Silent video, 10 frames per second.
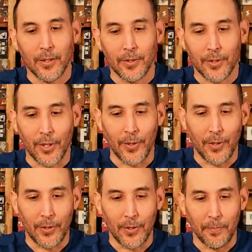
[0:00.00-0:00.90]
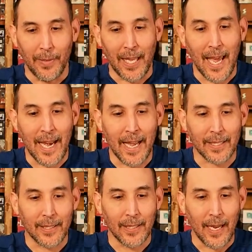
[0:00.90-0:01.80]
so
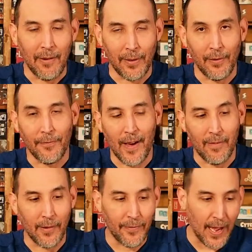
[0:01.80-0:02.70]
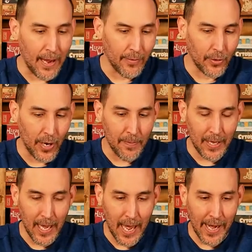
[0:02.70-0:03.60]
mechanics, I would give it five out of five. Great
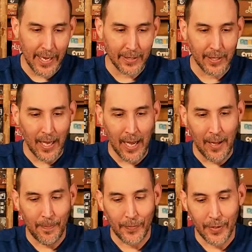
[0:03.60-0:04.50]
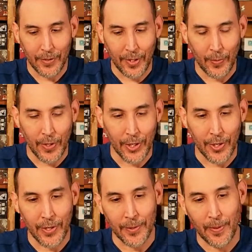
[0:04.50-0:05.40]
mechanics. Um, so what you're
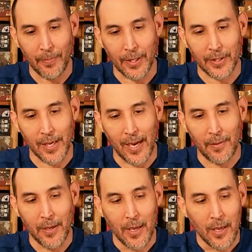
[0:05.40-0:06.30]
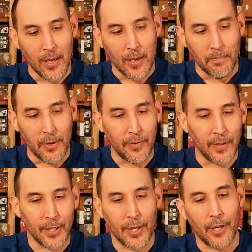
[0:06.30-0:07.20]
doing is pretty much uh,
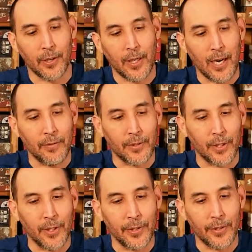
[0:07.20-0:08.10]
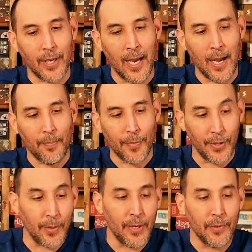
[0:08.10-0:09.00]
moving your characters. Um,
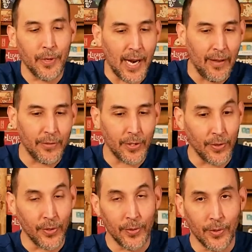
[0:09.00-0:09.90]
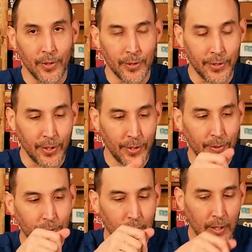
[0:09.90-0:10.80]
normally, you would have two or
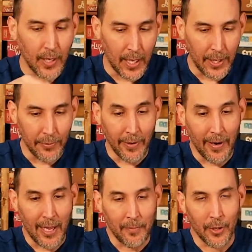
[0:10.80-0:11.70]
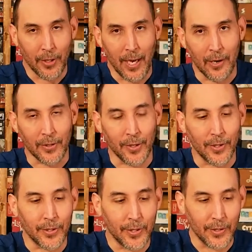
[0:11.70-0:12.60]
two uh, you rely lot more
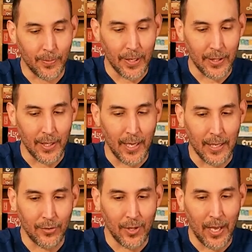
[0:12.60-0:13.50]
characters, especially as